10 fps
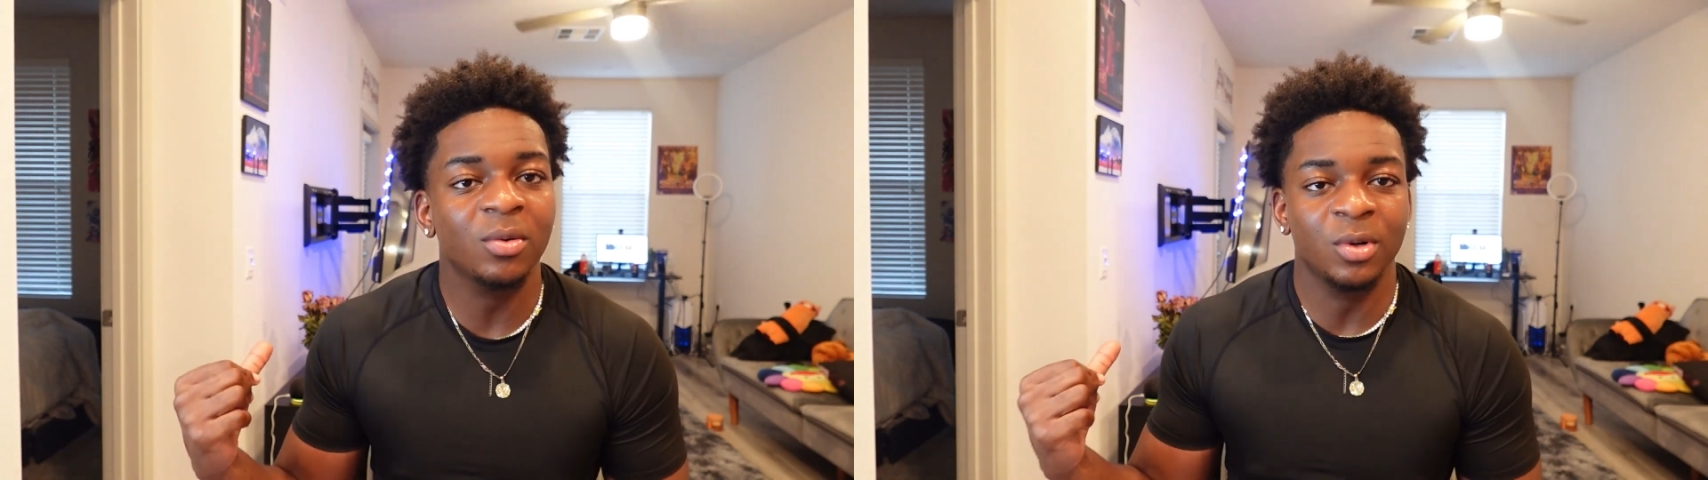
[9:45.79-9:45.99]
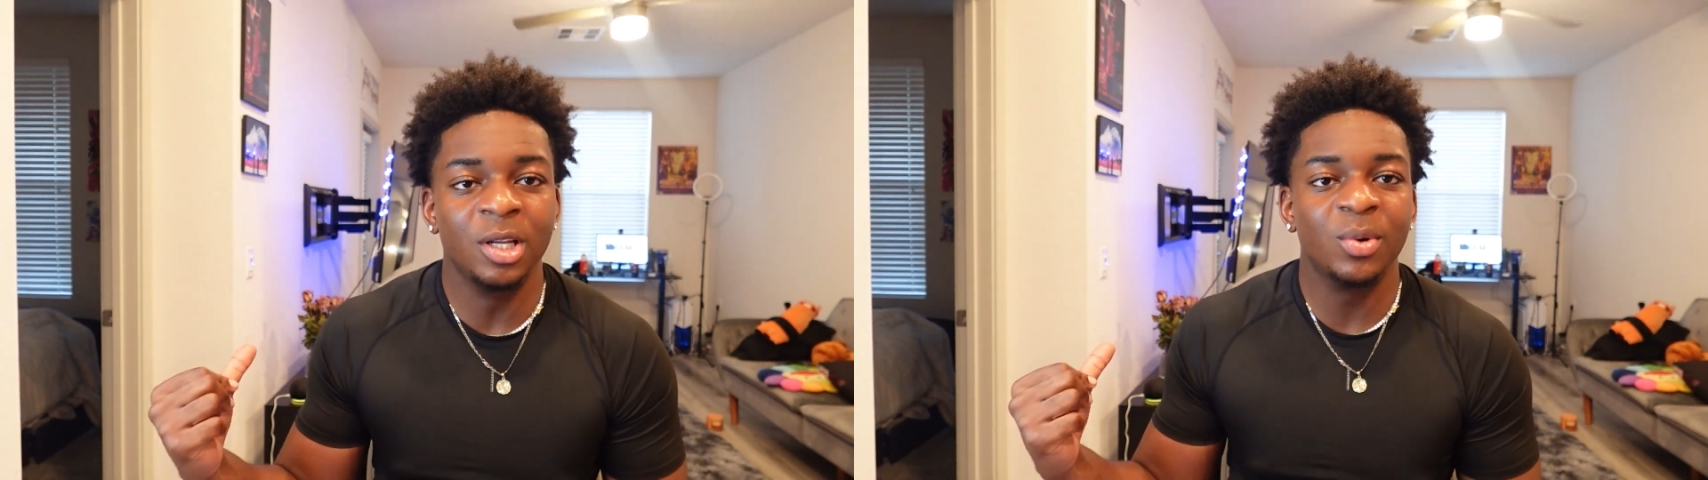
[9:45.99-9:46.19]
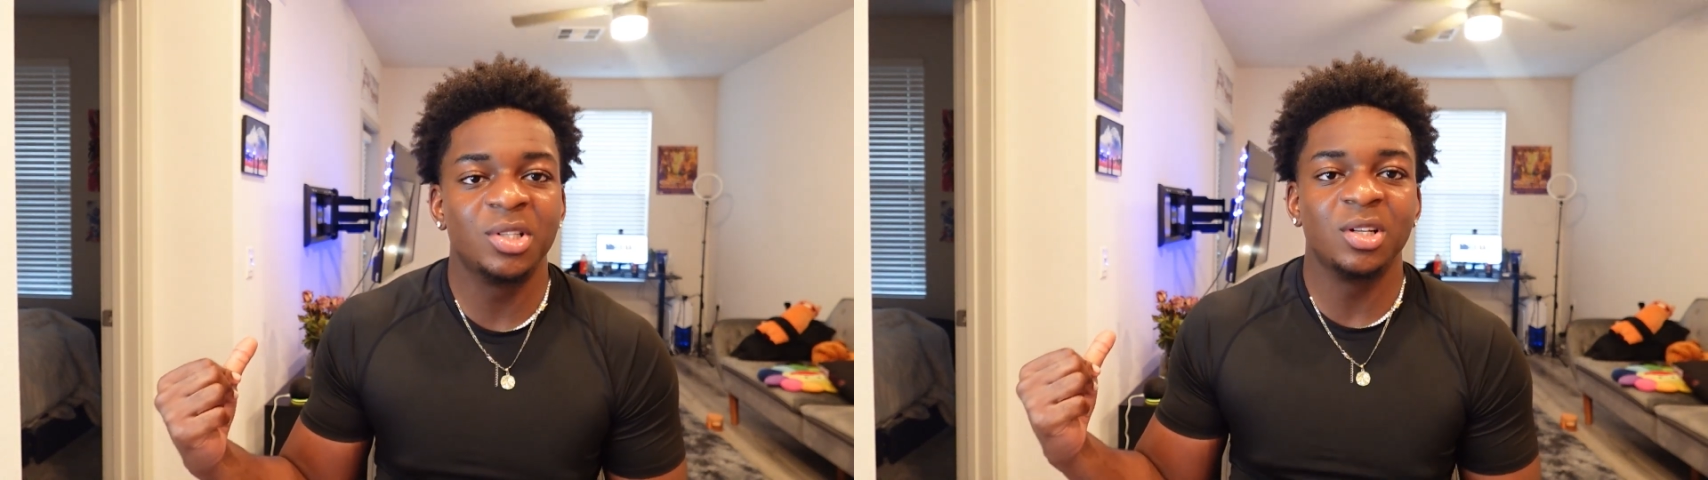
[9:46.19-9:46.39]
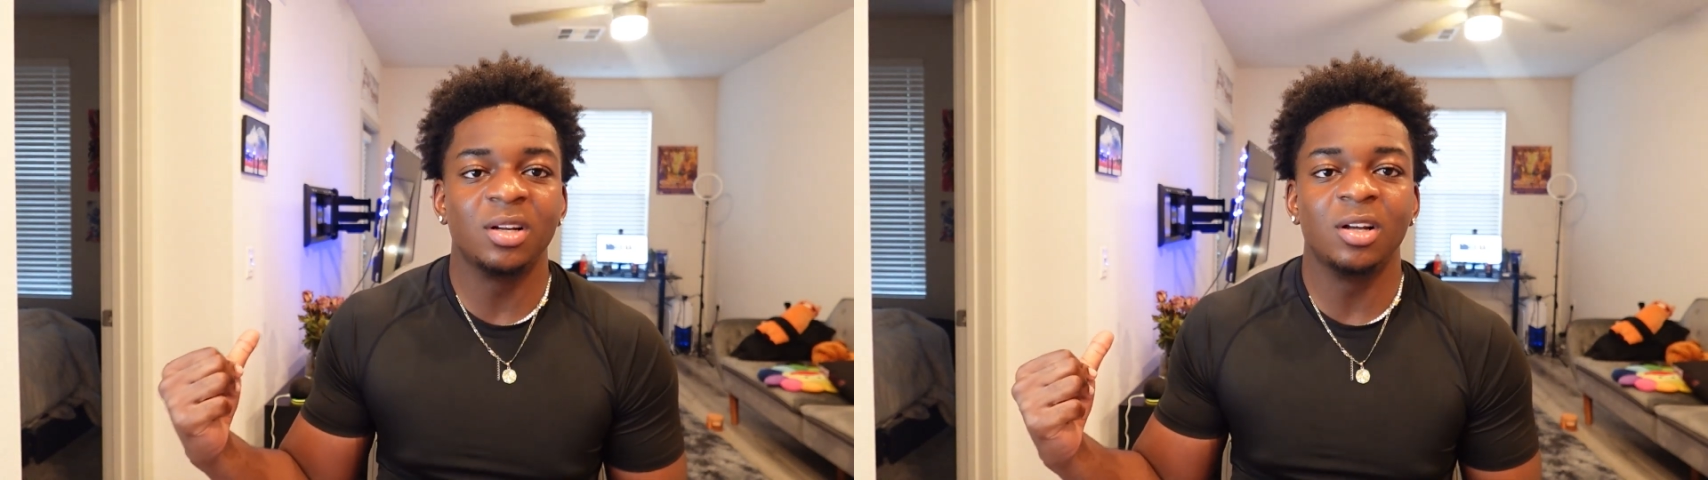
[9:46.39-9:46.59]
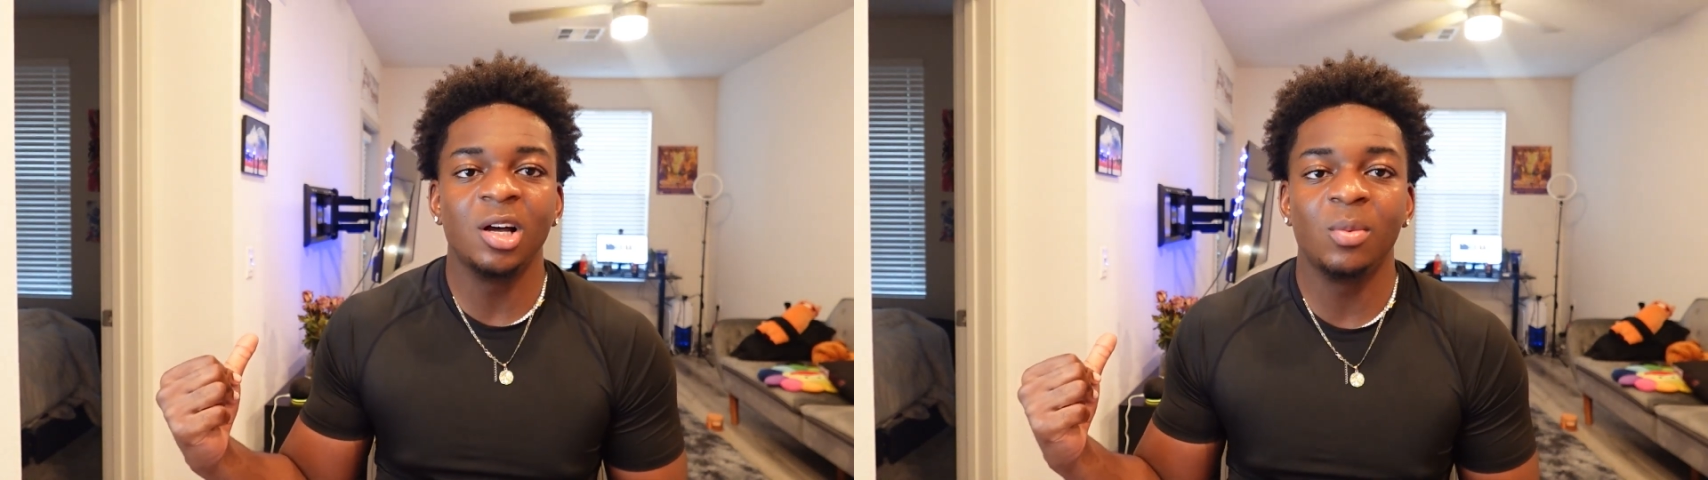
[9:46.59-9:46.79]
when he went to the
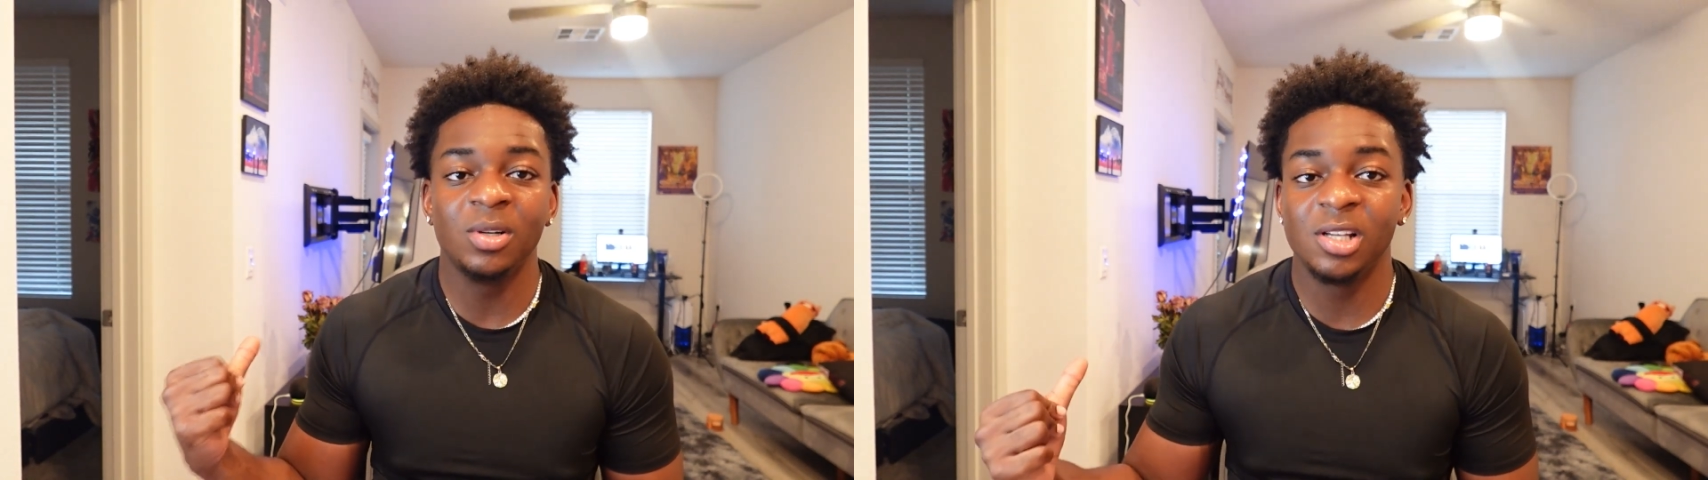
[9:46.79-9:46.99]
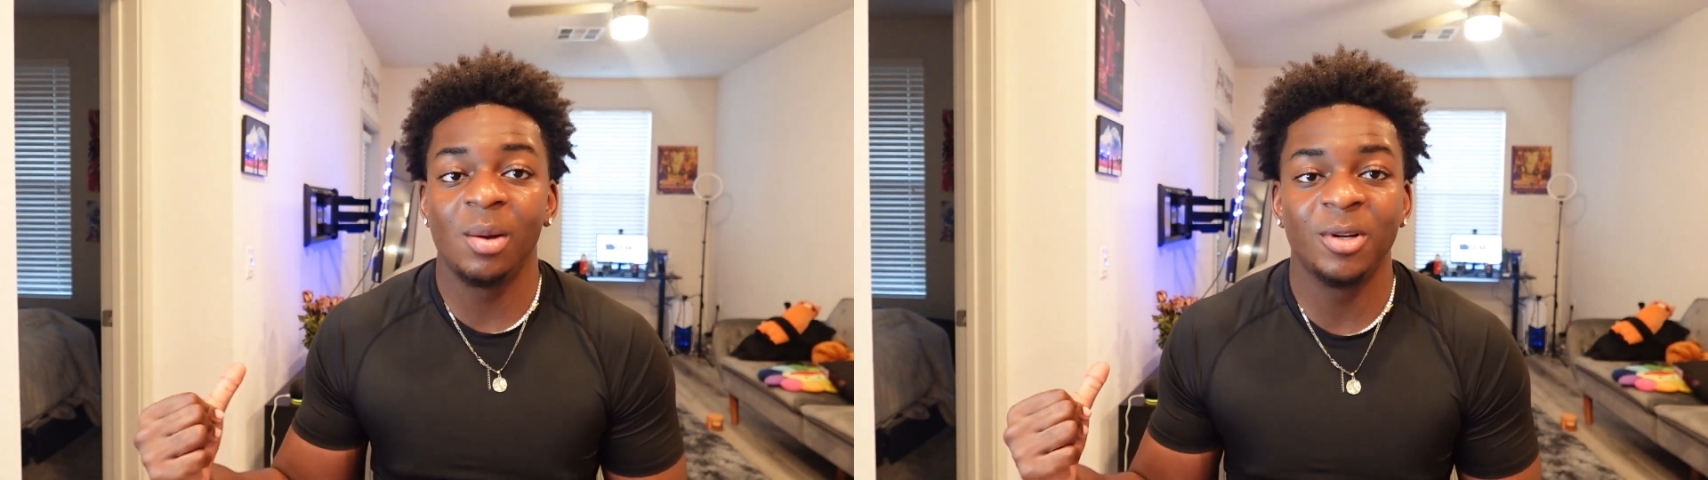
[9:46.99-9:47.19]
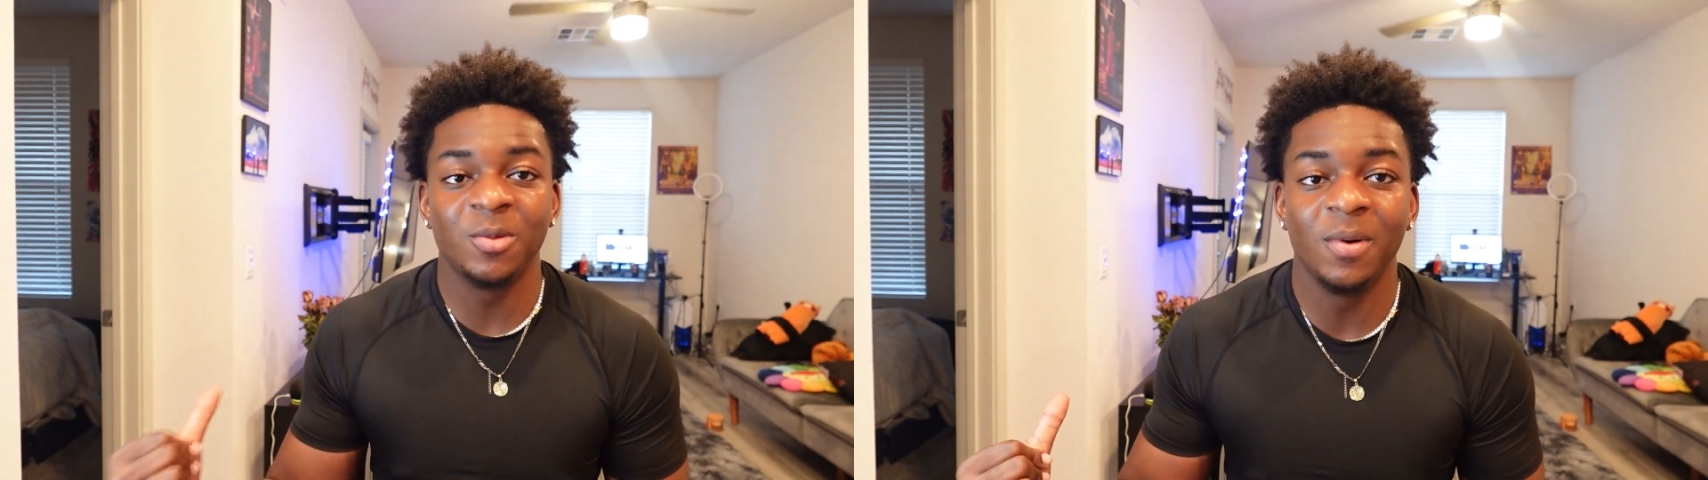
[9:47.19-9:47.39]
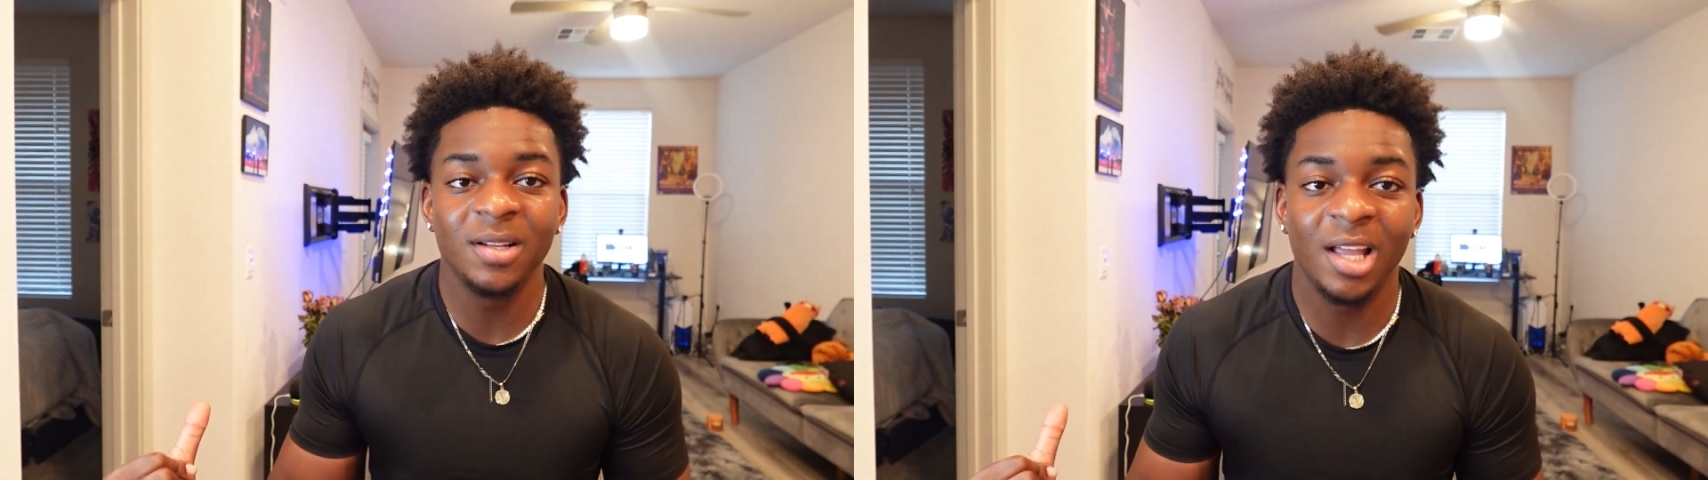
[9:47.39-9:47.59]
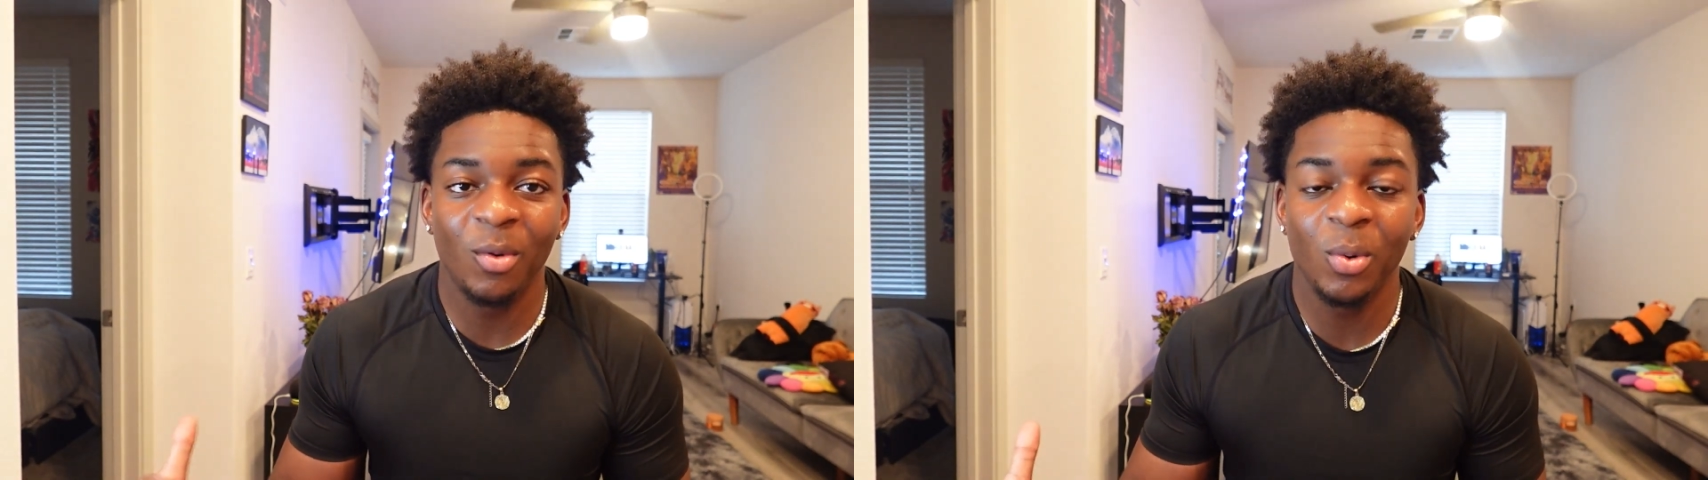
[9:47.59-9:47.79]
club one time on his
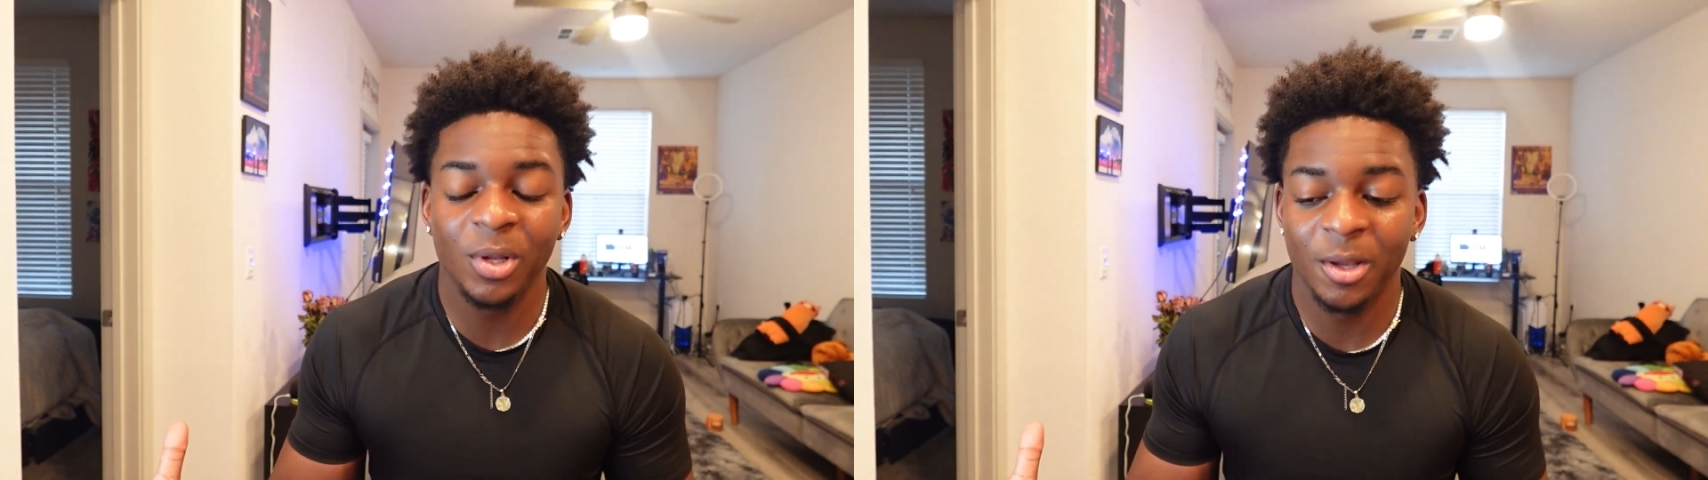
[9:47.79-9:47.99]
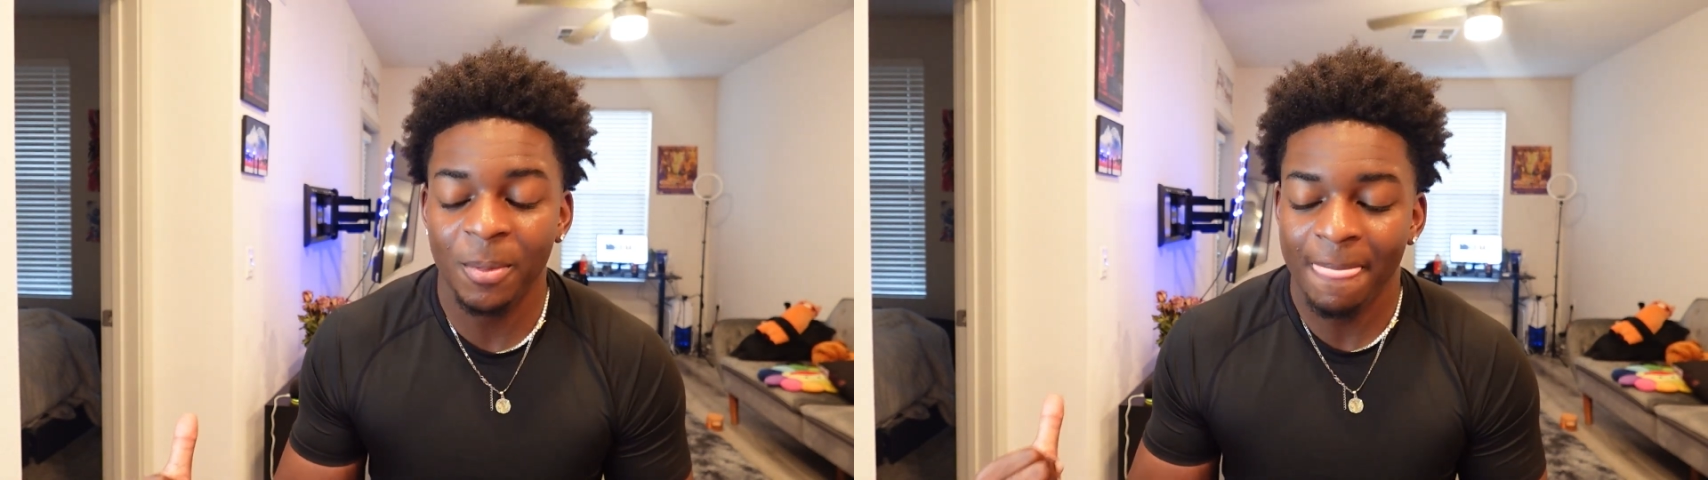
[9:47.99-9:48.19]
birthday, I went with him